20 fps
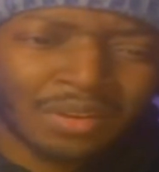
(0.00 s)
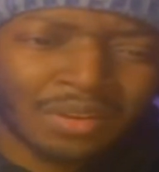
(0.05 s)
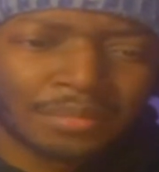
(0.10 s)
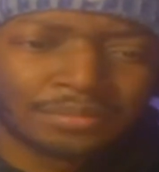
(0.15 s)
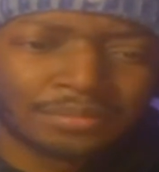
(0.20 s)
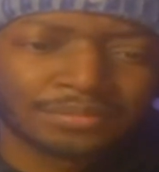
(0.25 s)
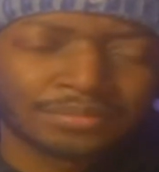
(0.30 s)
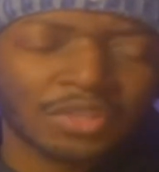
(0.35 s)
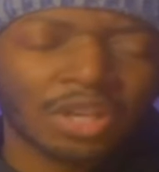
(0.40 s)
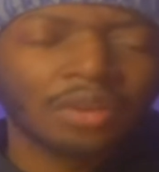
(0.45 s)

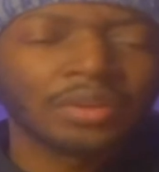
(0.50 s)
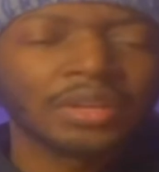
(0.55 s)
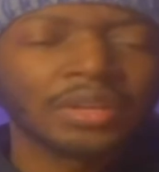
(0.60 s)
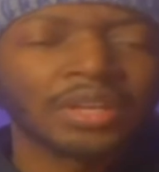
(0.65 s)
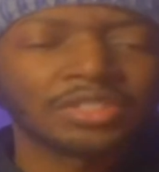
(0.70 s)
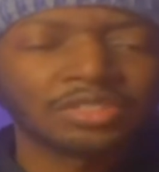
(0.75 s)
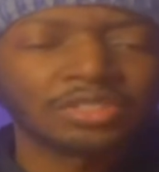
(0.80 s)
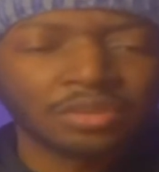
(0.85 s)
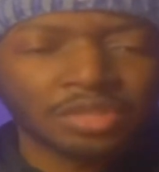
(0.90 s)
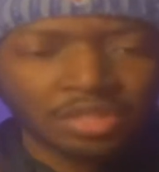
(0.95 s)
Oh yeah,
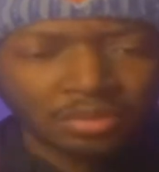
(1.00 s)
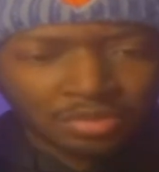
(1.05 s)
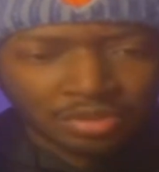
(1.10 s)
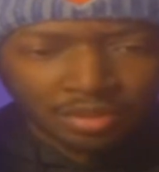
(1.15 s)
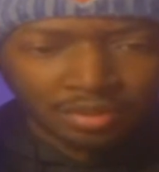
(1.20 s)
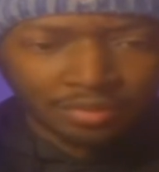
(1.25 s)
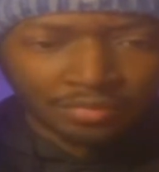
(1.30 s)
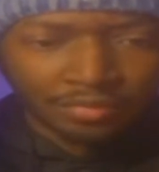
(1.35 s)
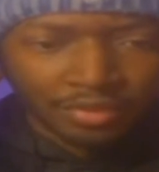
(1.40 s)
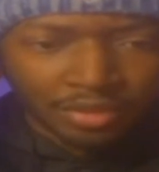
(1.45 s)
so she was on
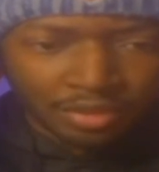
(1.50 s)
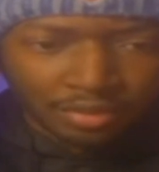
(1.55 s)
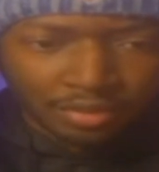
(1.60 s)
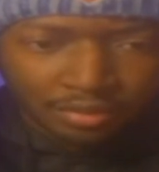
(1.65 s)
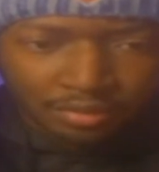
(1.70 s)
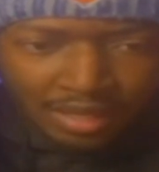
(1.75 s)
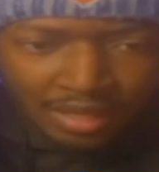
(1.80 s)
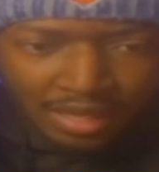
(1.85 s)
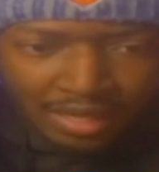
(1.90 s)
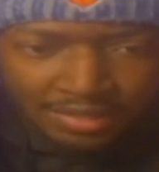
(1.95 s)
the phone
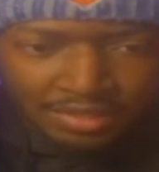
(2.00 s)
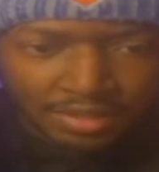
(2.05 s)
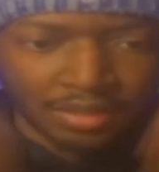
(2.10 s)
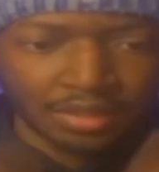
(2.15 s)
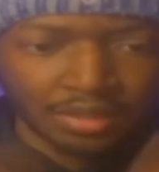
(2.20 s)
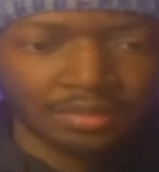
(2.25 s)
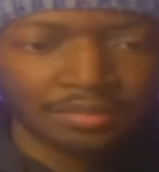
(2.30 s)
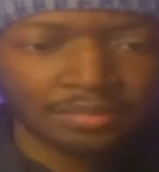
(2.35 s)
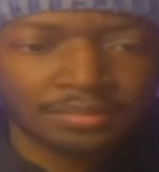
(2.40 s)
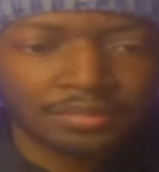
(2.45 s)
last
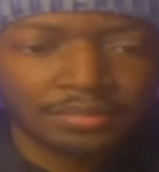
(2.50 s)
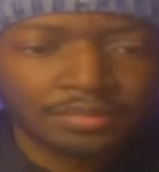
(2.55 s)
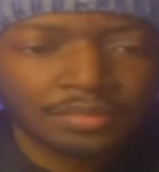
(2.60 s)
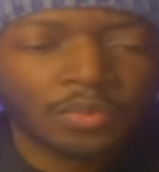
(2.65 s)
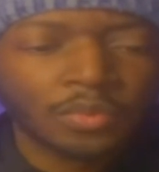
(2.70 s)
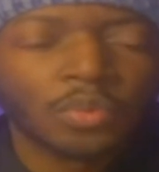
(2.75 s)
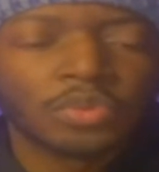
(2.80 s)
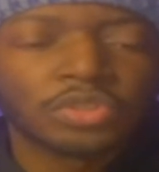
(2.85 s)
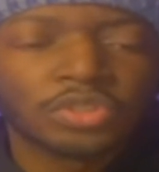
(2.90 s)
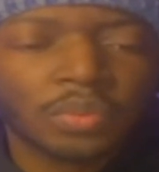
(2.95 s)
time.
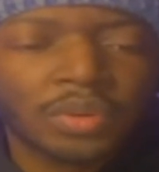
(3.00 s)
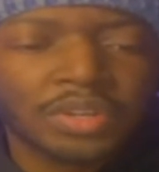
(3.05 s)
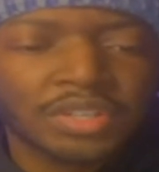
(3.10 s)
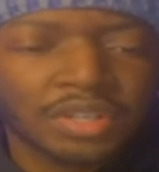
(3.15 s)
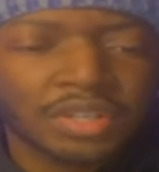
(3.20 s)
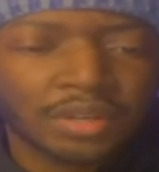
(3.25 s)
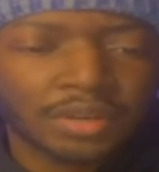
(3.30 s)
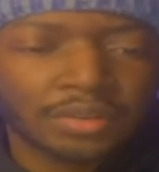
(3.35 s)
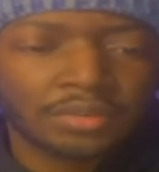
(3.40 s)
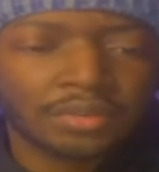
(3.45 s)
So what is she
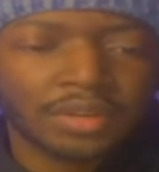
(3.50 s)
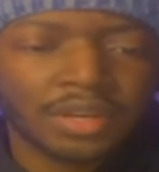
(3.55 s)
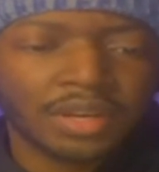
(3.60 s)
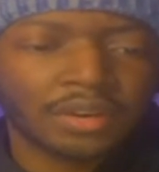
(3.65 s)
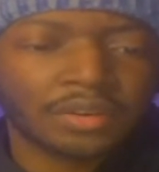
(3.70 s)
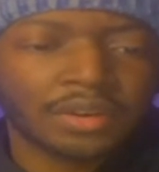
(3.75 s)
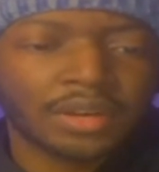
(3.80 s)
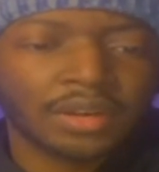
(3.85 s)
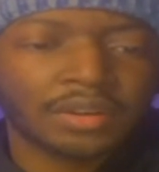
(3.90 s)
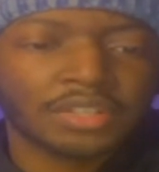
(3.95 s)
gonna do now
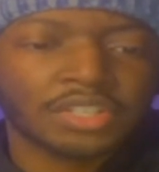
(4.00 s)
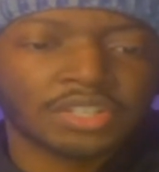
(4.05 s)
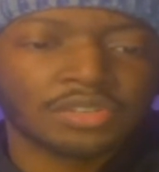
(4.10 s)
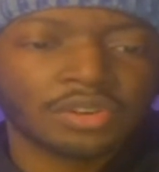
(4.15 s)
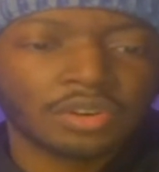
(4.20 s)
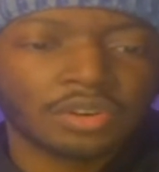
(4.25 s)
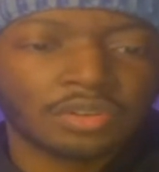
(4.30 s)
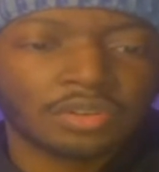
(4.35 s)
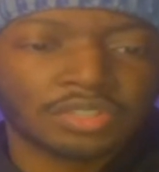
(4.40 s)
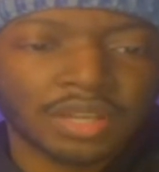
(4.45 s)
that she
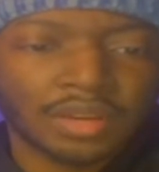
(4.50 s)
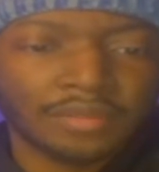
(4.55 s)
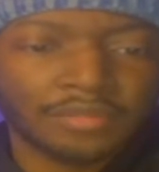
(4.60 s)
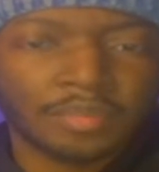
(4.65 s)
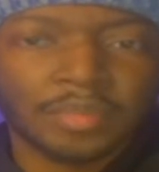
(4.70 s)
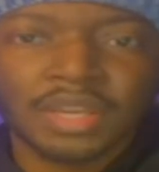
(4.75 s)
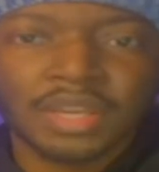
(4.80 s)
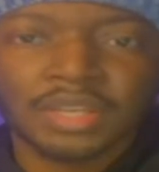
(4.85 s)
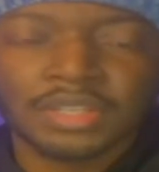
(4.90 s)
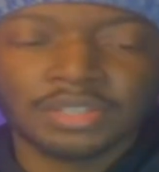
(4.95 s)
knows that
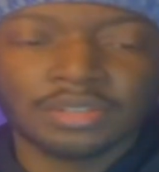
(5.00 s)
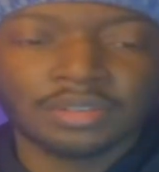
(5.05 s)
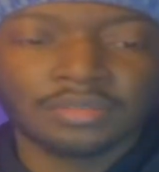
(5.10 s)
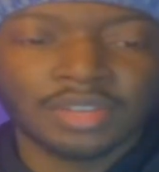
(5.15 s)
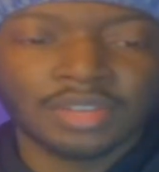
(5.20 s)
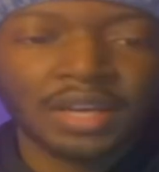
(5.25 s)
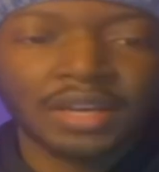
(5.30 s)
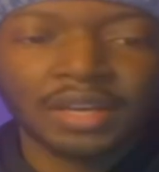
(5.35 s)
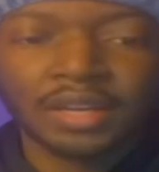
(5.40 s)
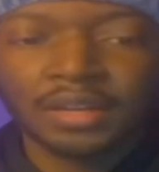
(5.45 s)
information of
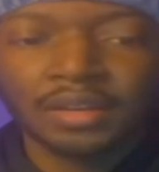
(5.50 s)
like,